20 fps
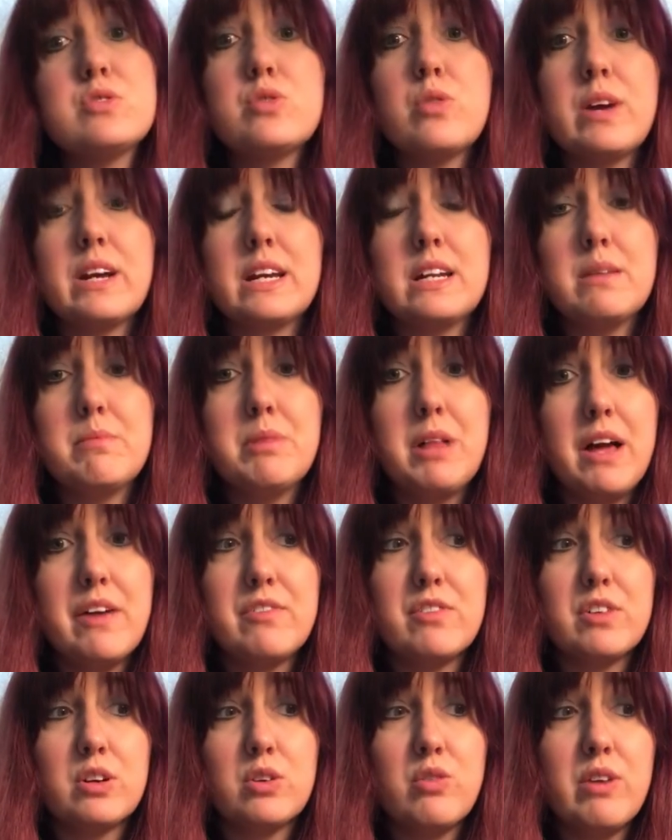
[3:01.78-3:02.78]
so I can apply
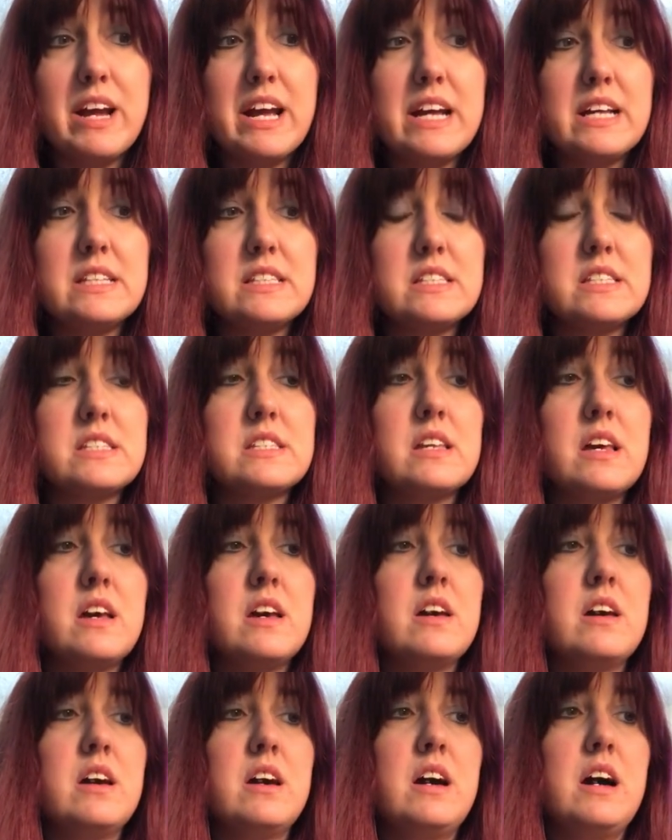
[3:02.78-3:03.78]
for grants.
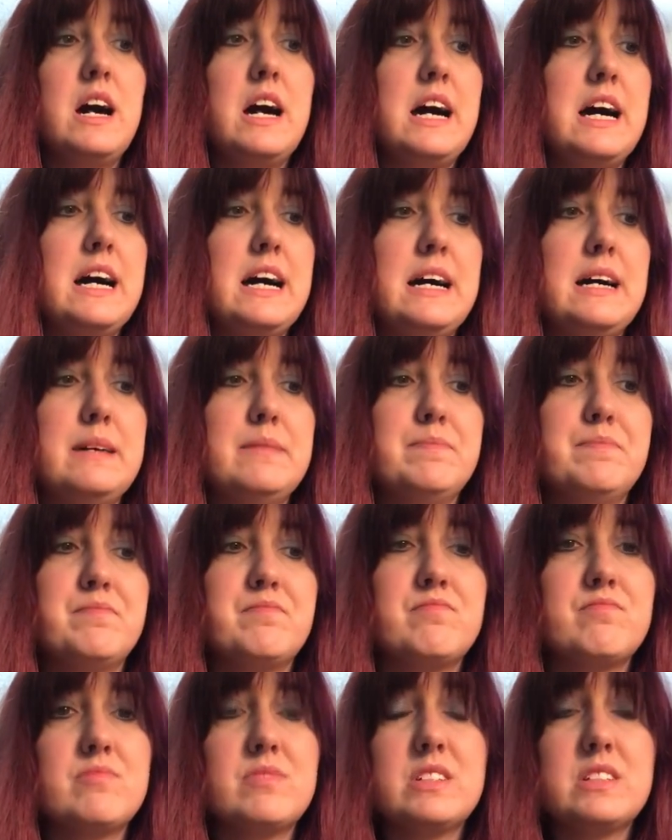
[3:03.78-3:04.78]

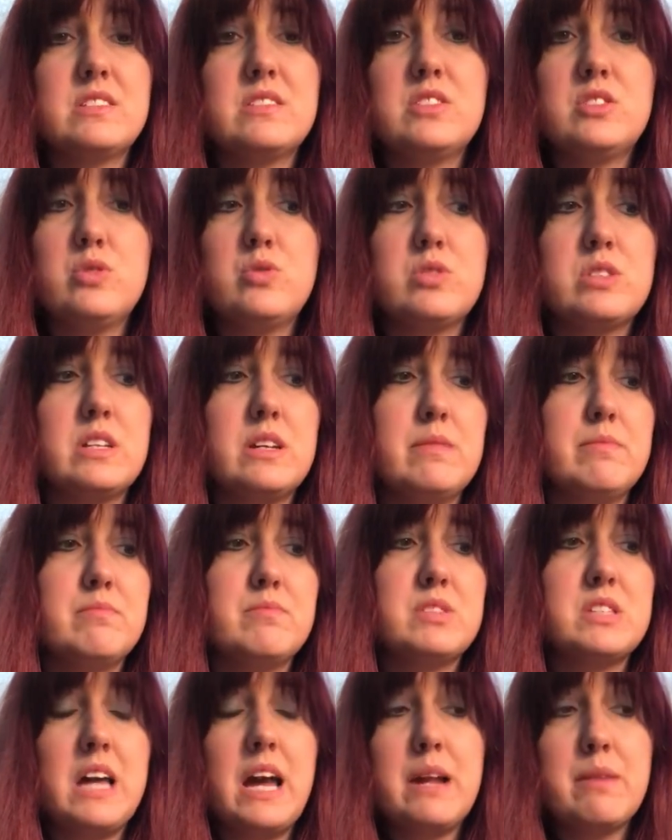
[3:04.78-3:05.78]
Do
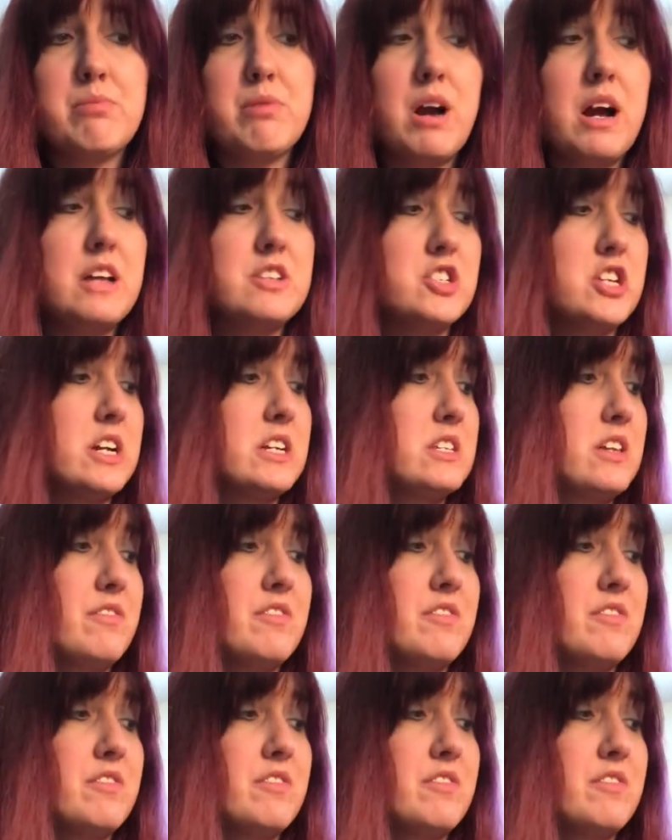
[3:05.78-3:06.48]
some side projects.